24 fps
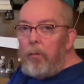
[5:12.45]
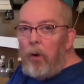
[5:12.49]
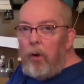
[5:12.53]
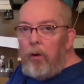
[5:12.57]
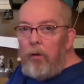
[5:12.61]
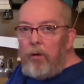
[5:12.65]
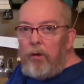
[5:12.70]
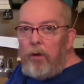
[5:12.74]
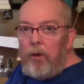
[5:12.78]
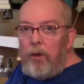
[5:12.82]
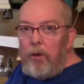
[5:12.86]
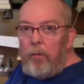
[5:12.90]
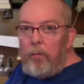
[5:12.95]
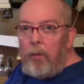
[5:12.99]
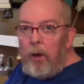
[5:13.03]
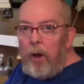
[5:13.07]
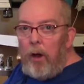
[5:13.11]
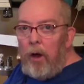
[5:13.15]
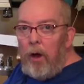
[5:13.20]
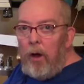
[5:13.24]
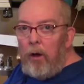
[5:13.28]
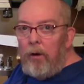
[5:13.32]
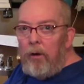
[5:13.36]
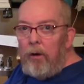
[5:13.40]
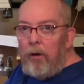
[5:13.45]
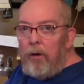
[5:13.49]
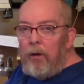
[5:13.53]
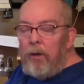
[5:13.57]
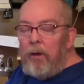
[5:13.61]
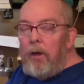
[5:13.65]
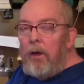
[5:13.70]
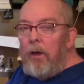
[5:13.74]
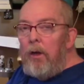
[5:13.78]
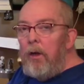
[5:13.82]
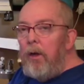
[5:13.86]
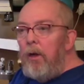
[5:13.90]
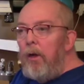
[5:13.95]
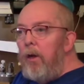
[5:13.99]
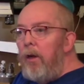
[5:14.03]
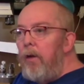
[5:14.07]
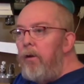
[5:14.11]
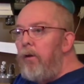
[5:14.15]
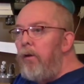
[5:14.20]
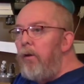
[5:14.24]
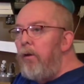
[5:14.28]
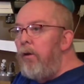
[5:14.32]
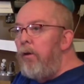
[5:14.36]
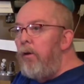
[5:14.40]
the protein powder
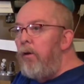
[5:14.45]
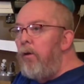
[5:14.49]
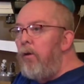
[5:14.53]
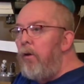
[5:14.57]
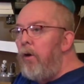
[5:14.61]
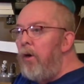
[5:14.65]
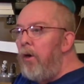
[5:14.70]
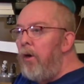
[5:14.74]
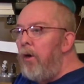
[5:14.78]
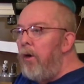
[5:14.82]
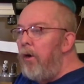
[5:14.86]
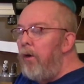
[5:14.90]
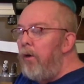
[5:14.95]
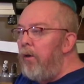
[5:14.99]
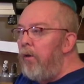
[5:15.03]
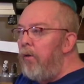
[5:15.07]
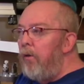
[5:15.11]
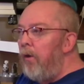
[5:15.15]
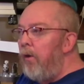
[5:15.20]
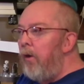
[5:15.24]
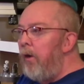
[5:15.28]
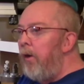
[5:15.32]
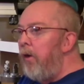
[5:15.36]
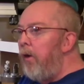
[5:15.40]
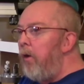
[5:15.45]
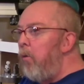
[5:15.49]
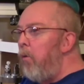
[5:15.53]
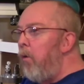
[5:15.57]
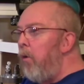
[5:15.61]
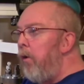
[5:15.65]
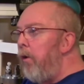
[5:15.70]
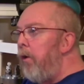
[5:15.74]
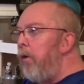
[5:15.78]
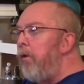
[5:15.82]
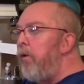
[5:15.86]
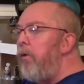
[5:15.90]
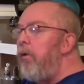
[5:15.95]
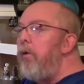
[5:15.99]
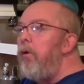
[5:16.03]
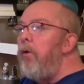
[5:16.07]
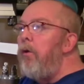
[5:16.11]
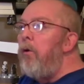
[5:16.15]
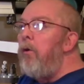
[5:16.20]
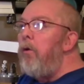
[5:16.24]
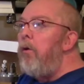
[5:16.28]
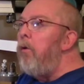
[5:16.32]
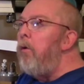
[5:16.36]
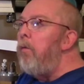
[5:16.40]
to drink 1 or
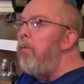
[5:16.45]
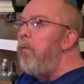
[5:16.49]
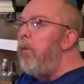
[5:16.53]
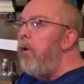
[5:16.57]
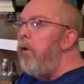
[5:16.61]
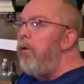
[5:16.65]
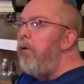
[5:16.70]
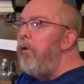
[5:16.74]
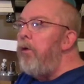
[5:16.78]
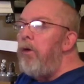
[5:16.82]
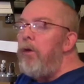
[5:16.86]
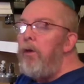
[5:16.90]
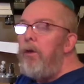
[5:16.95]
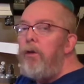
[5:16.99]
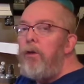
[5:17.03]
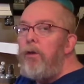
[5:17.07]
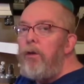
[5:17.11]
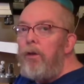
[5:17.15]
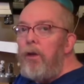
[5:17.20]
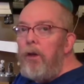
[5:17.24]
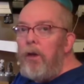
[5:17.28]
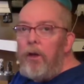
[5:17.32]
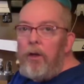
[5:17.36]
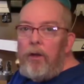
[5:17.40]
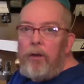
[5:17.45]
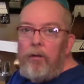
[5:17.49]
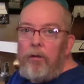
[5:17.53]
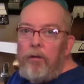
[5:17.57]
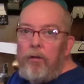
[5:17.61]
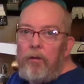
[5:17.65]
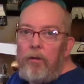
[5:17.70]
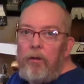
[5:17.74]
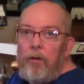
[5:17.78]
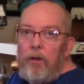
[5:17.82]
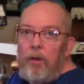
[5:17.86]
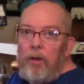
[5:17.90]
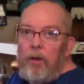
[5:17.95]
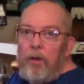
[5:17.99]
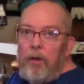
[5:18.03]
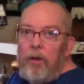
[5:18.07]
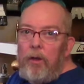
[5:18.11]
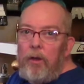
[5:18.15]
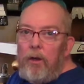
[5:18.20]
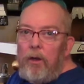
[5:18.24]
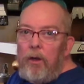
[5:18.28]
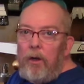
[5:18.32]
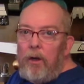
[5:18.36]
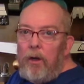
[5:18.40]
2 protein shakes
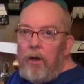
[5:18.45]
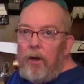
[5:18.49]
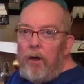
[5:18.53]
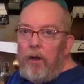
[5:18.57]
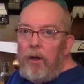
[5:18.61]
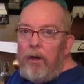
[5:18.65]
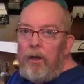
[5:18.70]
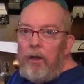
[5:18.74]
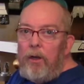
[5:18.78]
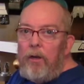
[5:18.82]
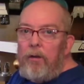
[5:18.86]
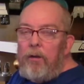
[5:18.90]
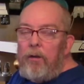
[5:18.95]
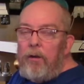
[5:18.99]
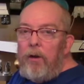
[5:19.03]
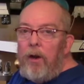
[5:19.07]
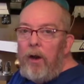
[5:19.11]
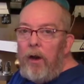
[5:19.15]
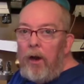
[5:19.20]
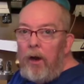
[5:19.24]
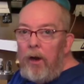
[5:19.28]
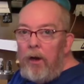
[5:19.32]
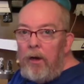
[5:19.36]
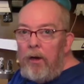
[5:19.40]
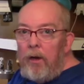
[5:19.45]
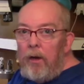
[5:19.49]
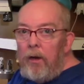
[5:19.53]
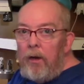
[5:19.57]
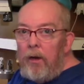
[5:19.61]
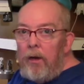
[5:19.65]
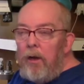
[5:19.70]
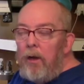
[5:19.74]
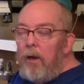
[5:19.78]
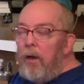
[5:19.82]
each day